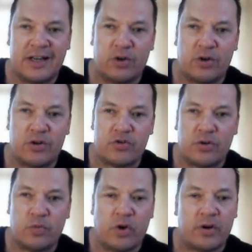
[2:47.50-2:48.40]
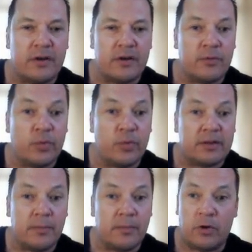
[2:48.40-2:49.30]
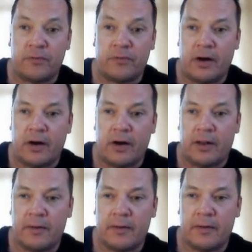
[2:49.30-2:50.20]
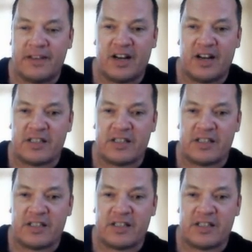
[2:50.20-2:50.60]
also working with the mobile devices.